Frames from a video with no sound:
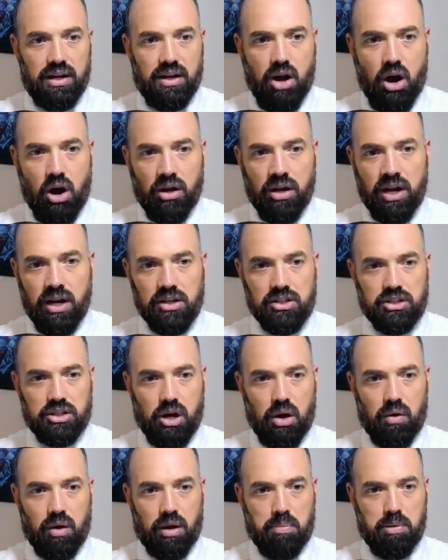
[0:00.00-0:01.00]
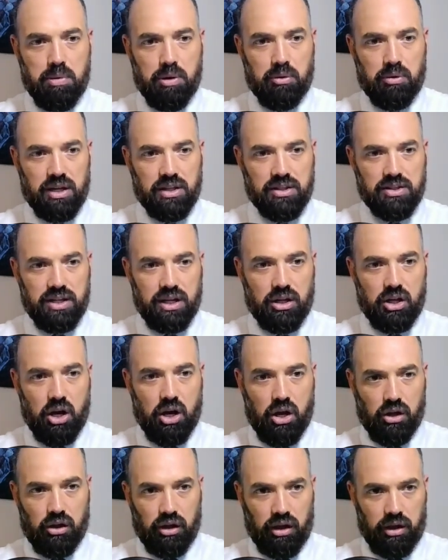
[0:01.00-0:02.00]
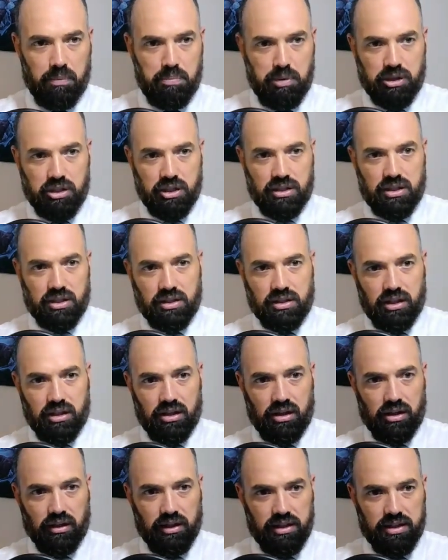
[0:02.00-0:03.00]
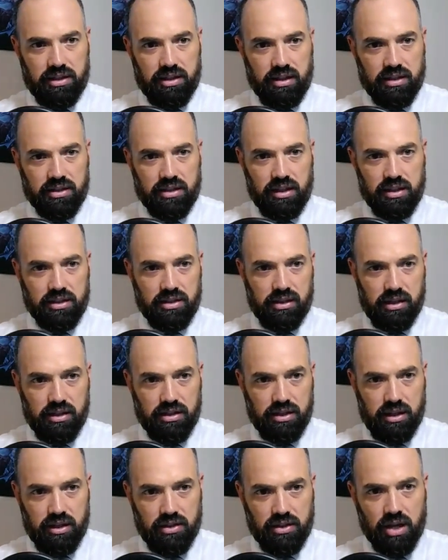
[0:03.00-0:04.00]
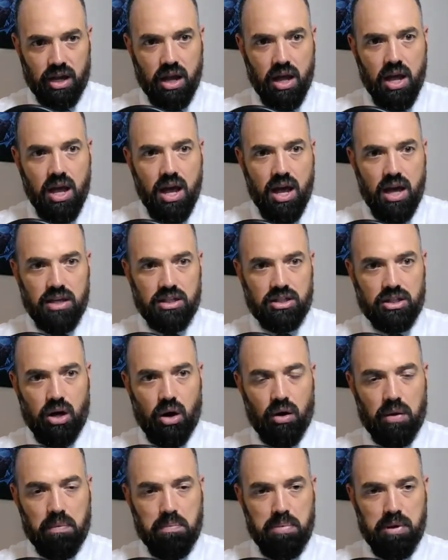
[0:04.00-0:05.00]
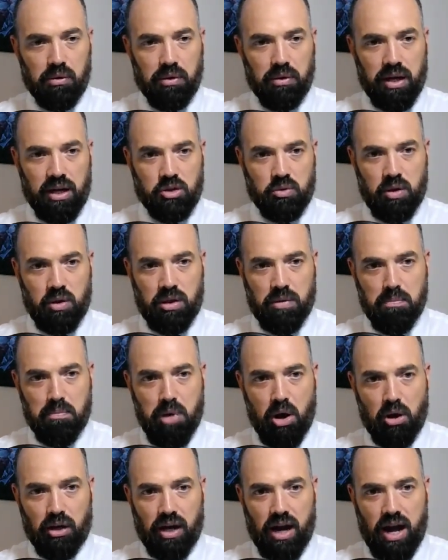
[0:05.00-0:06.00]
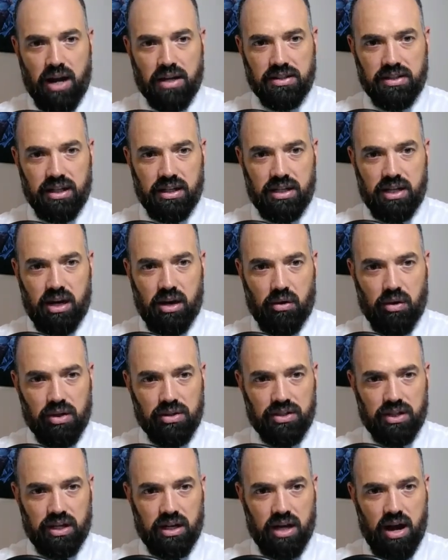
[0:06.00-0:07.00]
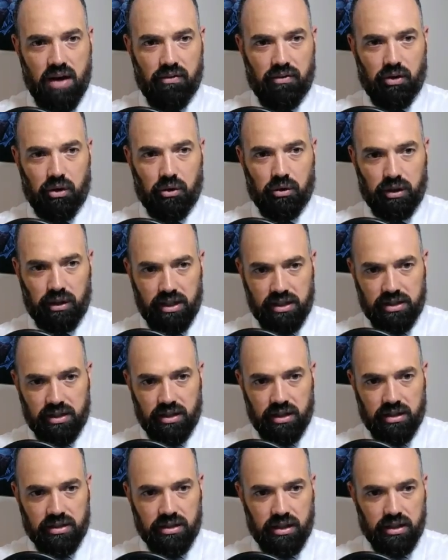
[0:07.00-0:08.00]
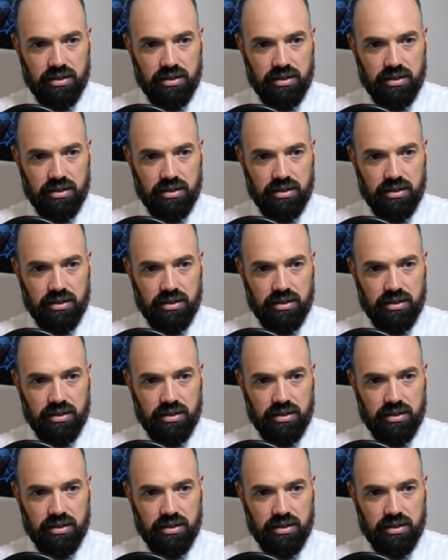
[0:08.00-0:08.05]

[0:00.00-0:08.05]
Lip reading: non-historic buildings in Kirtland, but list. Historic buildings with modernized interiors in Nauvoo, list.